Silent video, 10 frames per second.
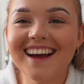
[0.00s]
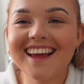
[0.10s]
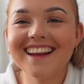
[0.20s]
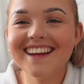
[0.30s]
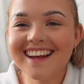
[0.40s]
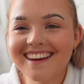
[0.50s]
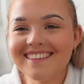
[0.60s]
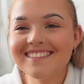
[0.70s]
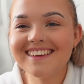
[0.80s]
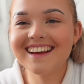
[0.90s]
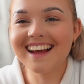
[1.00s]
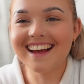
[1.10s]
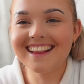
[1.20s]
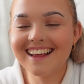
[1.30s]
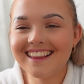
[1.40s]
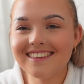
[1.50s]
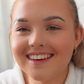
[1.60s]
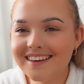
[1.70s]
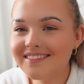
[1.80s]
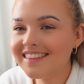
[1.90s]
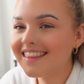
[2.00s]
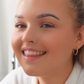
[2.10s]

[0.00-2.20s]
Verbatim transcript: Can you hear him singing in the other room?